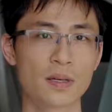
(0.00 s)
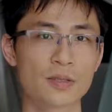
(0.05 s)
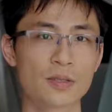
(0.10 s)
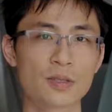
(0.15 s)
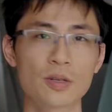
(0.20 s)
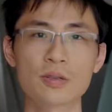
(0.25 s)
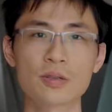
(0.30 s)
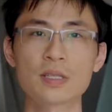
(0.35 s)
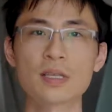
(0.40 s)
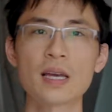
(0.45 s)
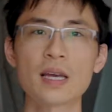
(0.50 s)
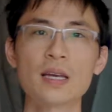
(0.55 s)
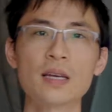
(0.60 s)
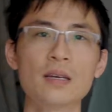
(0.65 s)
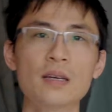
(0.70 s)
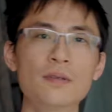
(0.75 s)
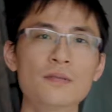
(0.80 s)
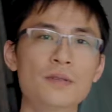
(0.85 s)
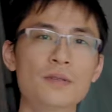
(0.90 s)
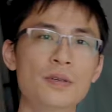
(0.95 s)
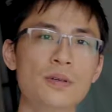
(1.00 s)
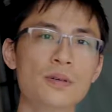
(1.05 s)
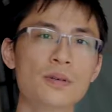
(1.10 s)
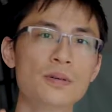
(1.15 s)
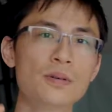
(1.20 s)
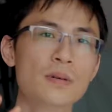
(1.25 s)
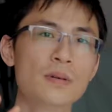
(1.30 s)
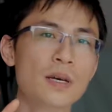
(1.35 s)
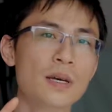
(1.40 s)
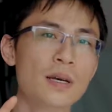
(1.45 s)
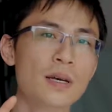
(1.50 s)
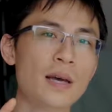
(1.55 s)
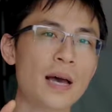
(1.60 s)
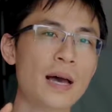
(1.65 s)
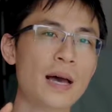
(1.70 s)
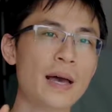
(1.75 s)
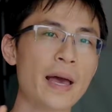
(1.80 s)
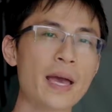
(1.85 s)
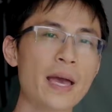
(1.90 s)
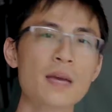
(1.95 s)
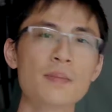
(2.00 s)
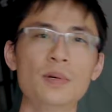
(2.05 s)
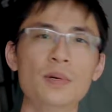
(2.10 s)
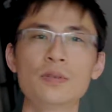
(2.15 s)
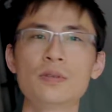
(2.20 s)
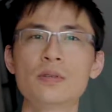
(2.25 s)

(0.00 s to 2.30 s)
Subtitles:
So say if you are able